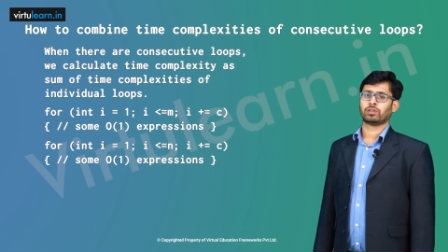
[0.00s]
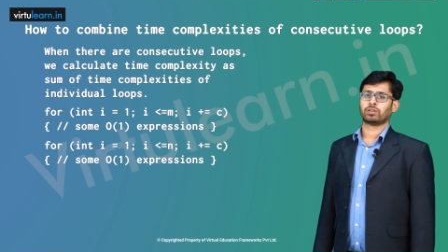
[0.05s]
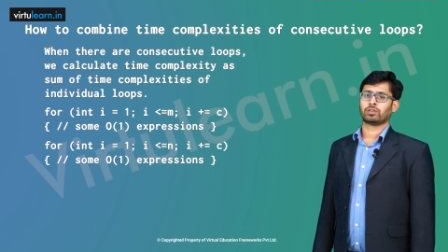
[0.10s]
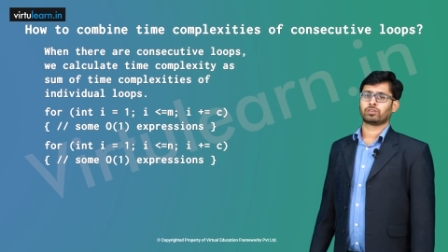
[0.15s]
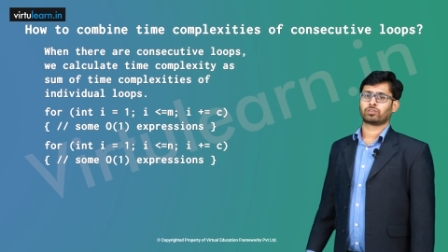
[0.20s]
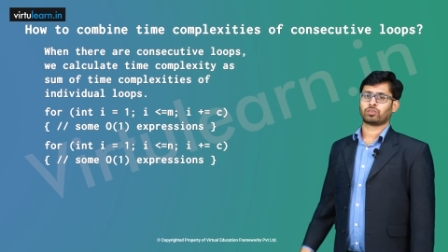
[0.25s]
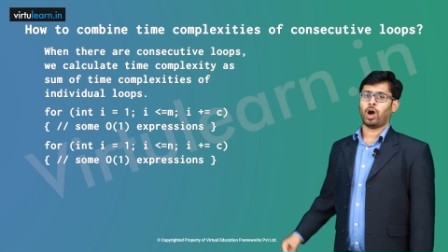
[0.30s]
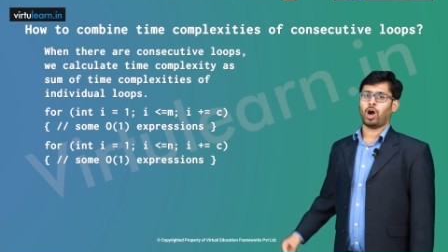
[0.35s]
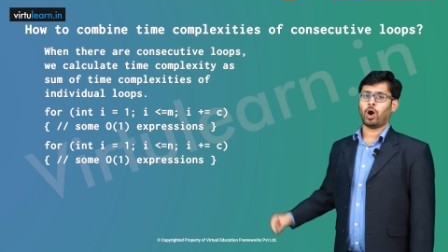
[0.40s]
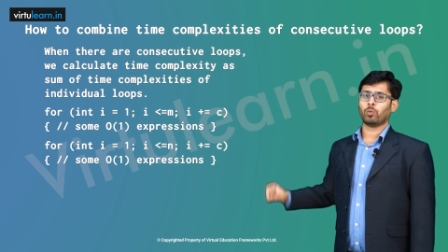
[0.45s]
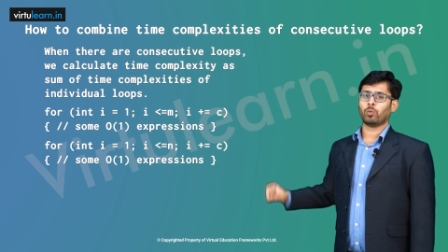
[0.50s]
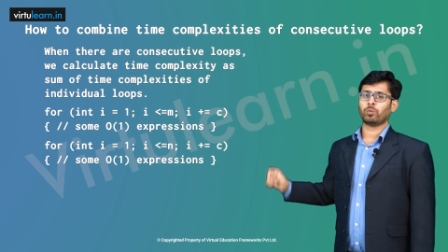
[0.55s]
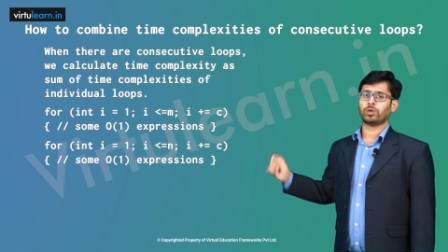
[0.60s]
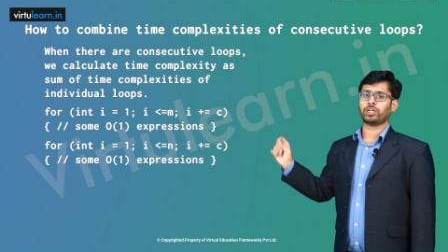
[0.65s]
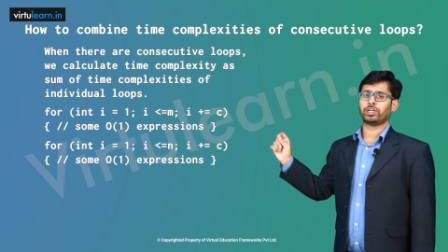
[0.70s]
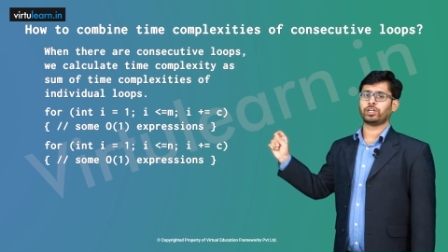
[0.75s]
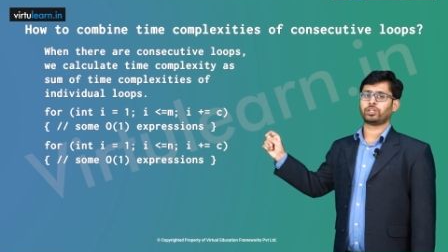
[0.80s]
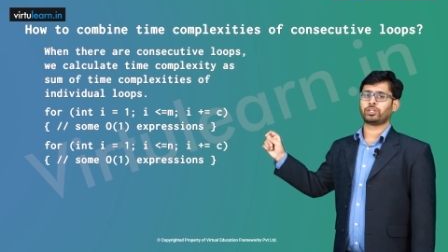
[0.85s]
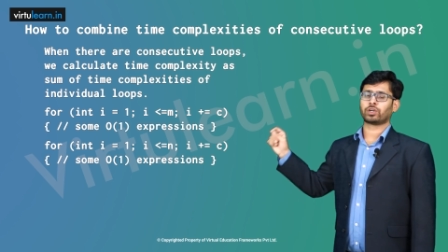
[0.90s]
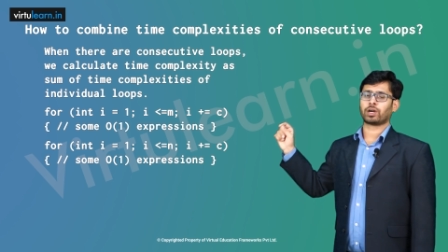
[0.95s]
So how we
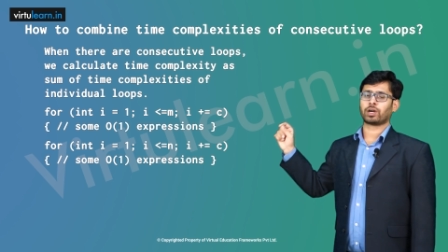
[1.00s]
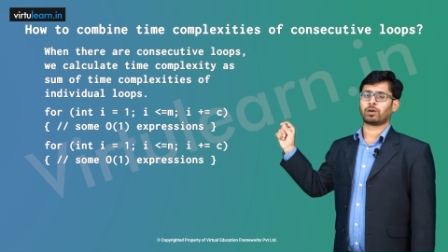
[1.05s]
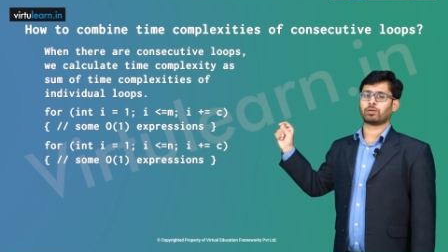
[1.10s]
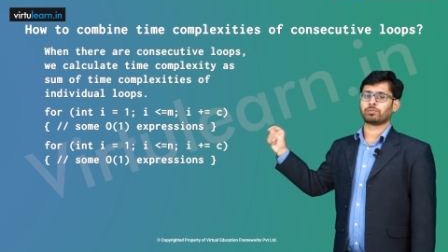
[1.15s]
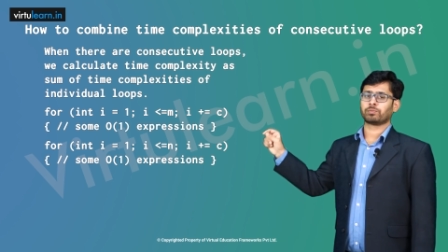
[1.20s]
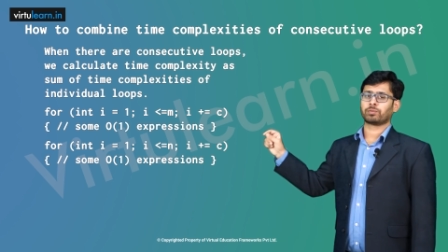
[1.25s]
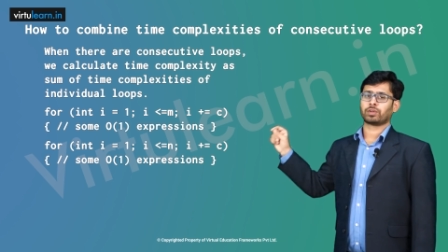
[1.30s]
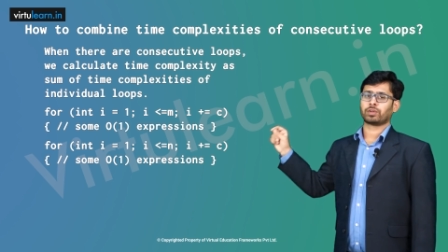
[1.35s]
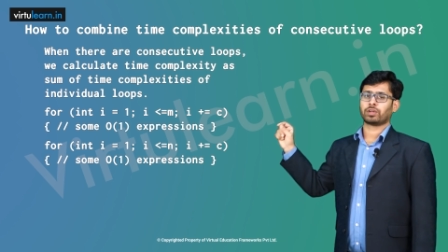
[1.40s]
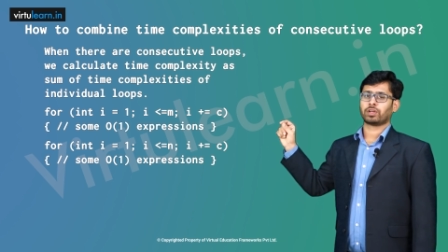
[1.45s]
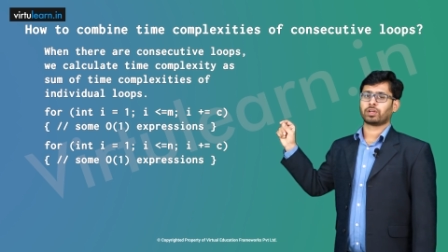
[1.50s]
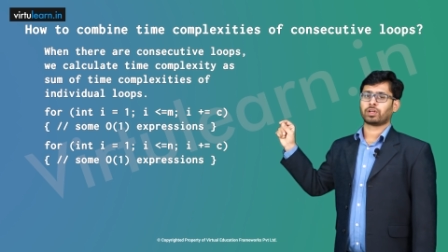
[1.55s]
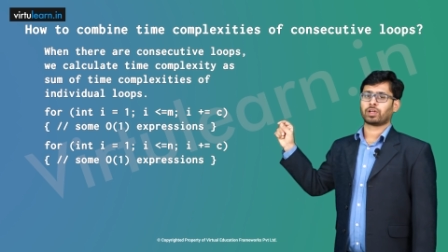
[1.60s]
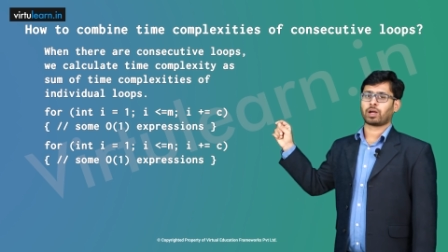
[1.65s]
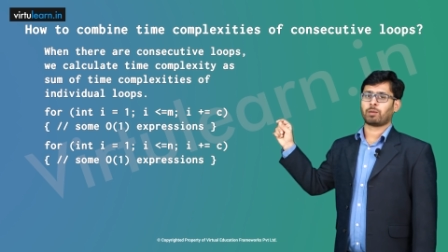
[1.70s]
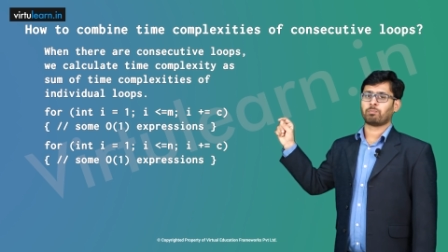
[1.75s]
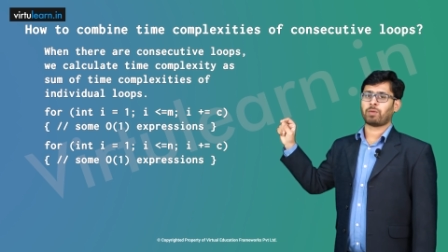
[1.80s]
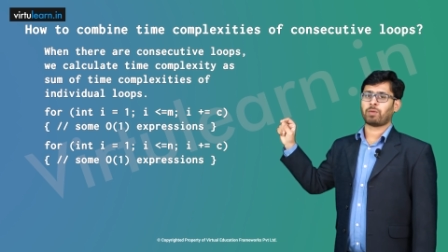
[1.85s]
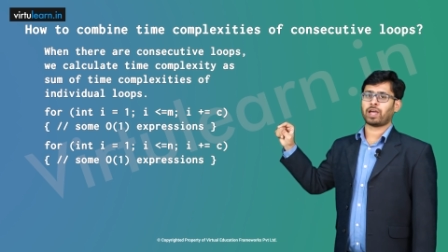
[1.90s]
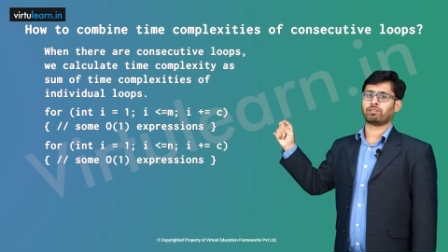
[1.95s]
need to com
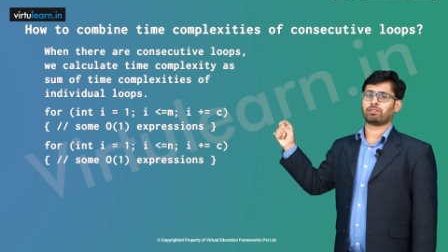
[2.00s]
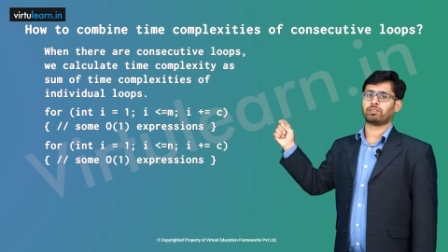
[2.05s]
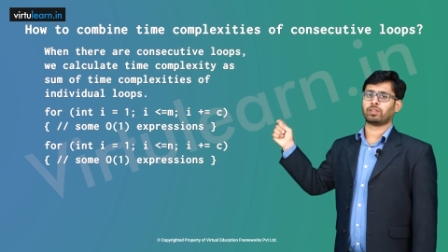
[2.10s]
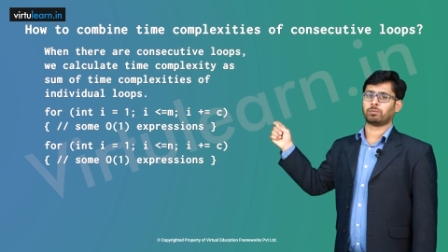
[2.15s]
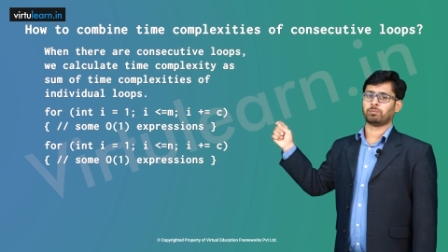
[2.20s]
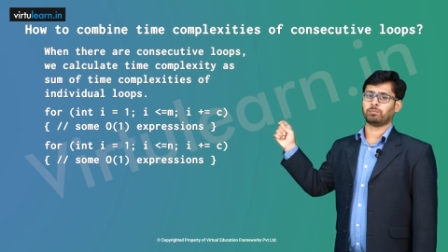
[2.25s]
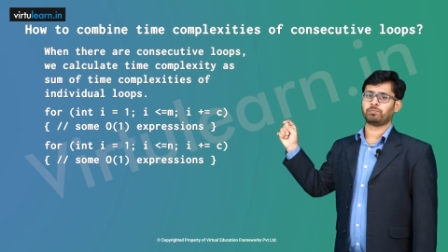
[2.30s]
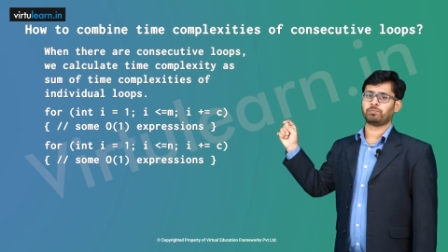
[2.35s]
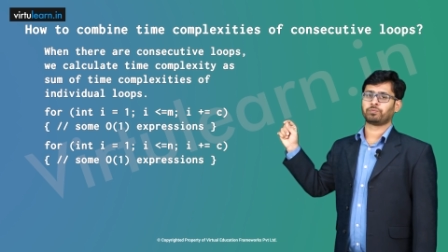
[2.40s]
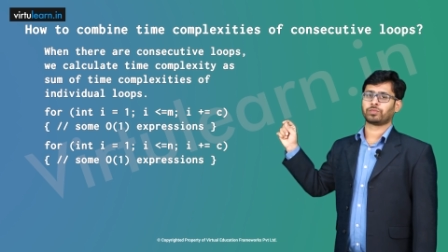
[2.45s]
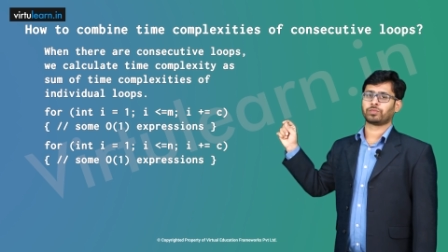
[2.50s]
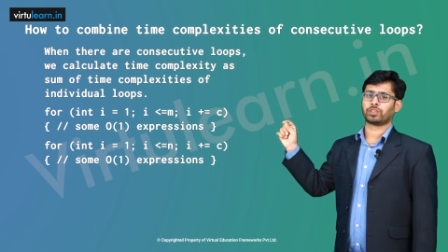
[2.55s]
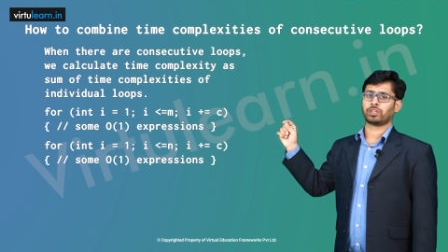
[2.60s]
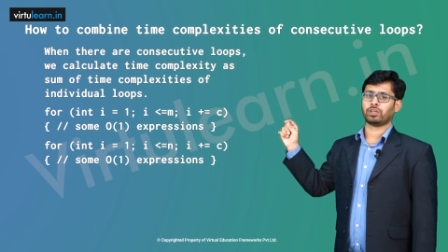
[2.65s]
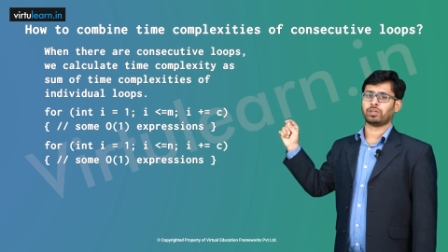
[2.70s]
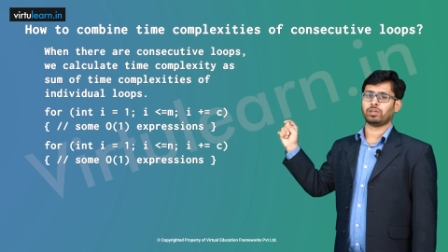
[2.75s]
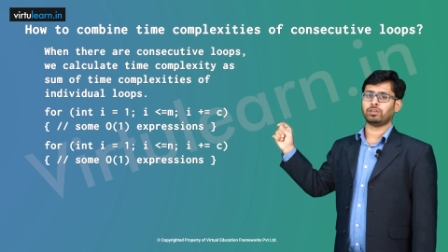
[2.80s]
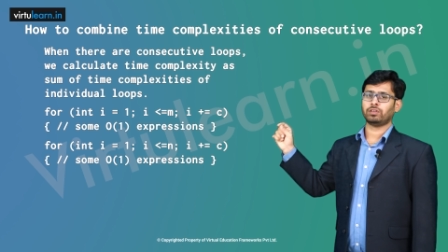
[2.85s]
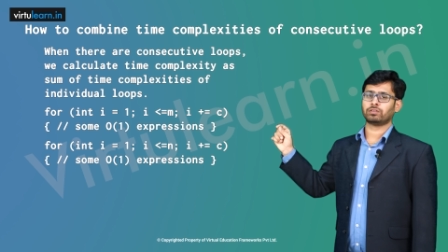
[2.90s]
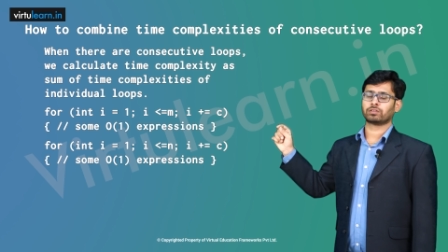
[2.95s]
combine them
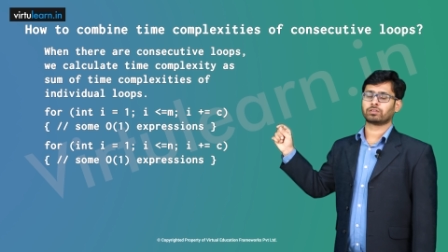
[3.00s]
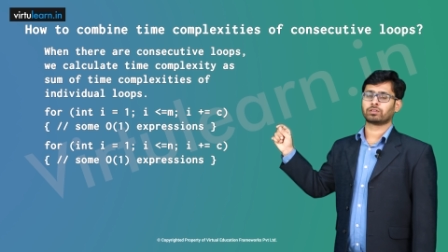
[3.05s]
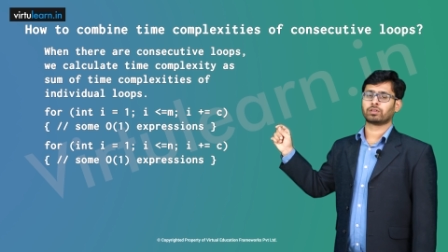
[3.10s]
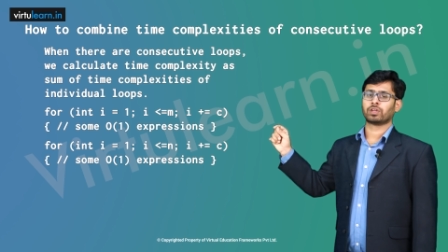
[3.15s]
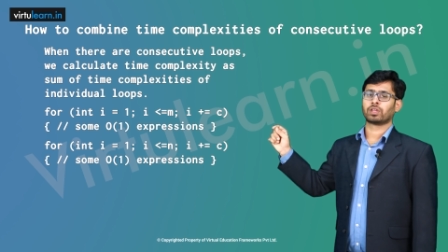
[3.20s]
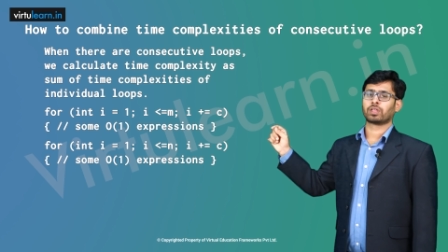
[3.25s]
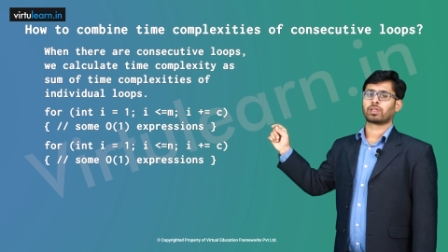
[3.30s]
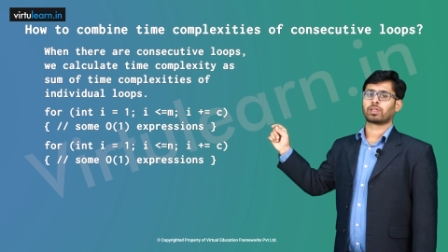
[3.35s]
is,